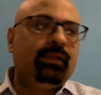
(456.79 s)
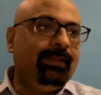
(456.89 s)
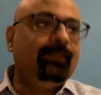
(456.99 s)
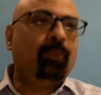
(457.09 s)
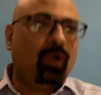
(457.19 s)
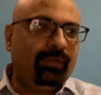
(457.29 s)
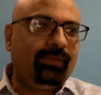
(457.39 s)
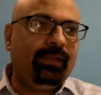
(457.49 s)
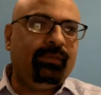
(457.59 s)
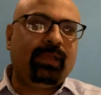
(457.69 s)
these
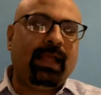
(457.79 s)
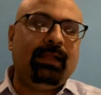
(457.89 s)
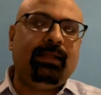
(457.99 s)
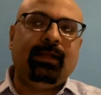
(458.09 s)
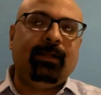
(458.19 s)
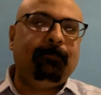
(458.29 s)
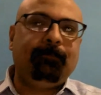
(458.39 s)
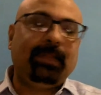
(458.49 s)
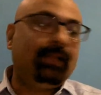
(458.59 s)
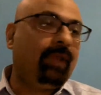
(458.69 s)
policies, and
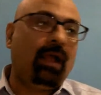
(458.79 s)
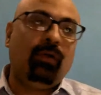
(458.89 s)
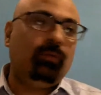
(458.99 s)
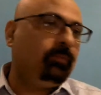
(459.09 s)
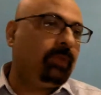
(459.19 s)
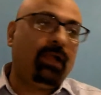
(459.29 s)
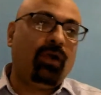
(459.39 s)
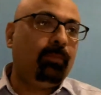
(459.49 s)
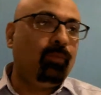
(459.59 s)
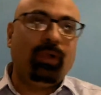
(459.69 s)
that's how I
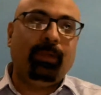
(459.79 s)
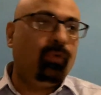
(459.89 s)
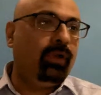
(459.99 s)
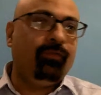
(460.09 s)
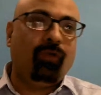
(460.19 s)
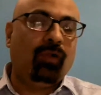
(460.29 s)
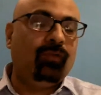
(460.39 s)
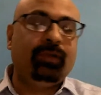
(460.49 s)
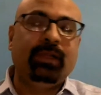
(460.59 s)
got more and more involved